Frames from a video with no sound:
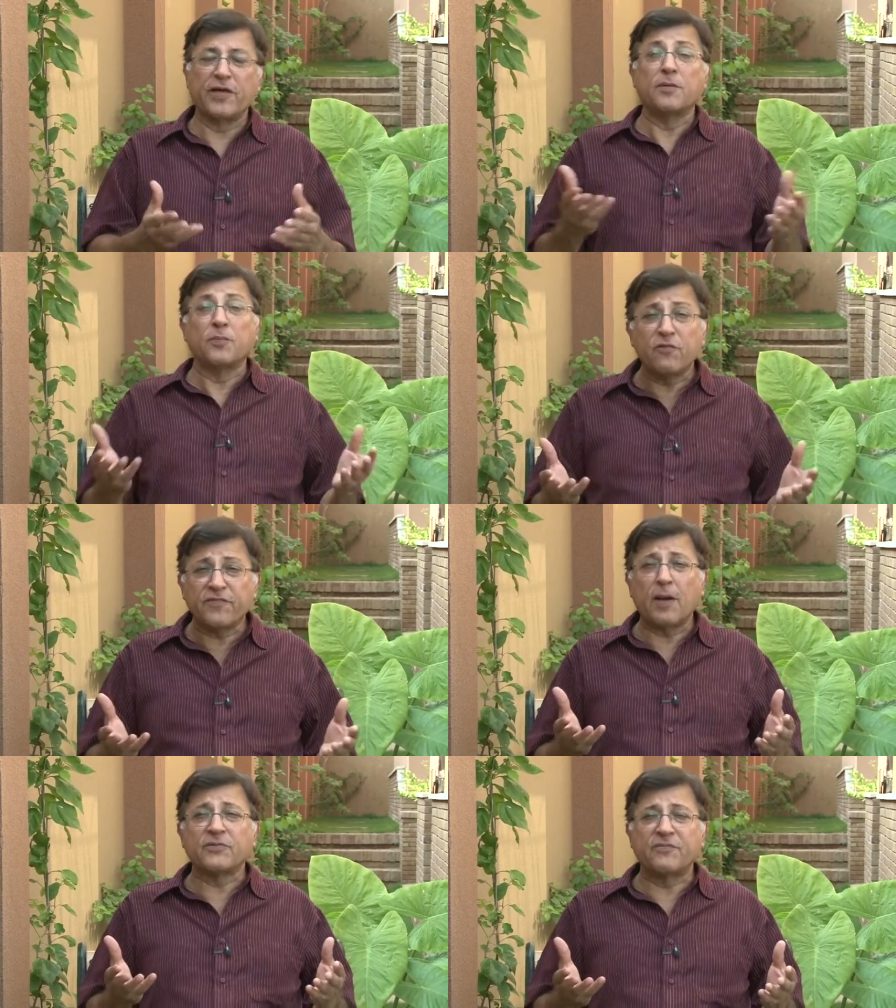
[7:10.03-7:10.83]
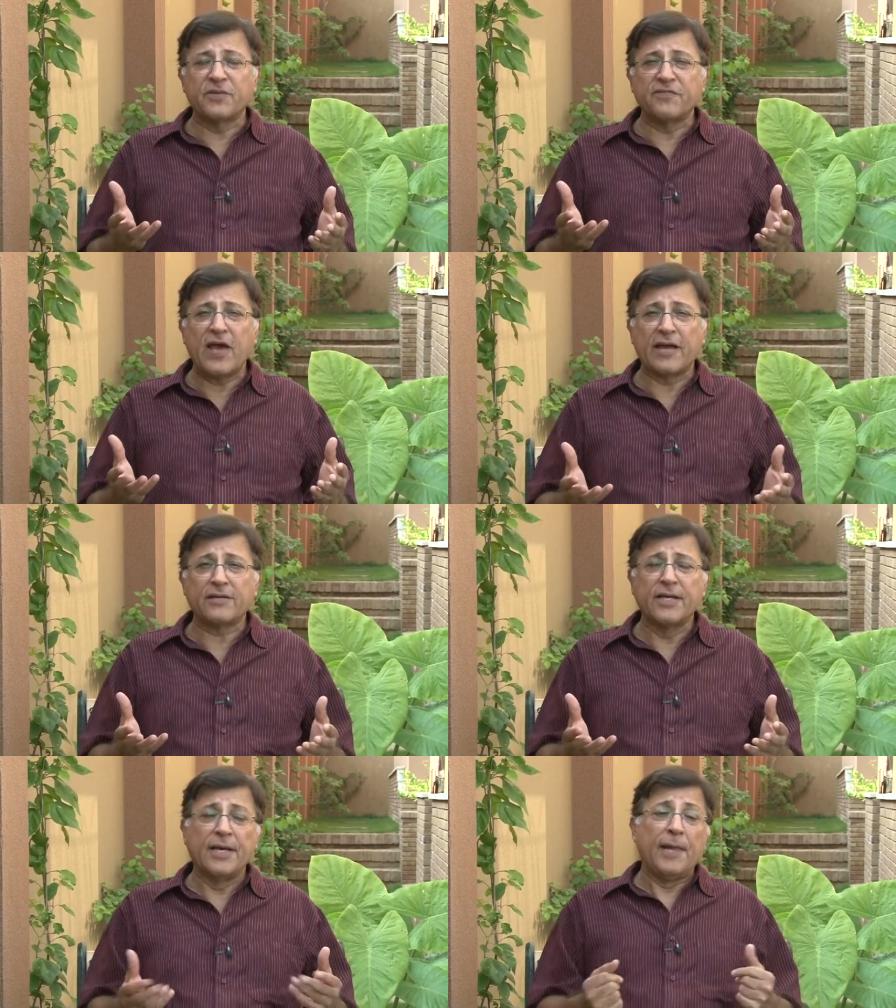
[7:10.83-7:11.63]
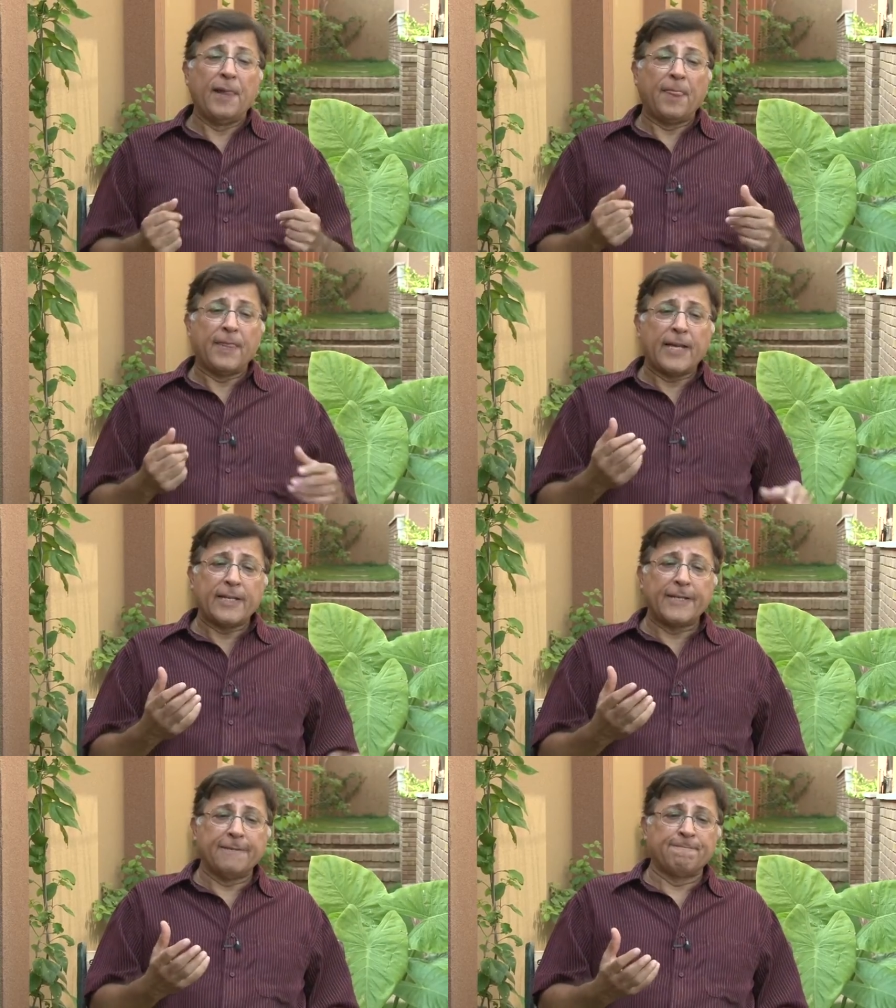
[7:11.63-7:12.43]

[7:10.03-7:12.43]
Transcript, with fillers: And the proof comes from the fact that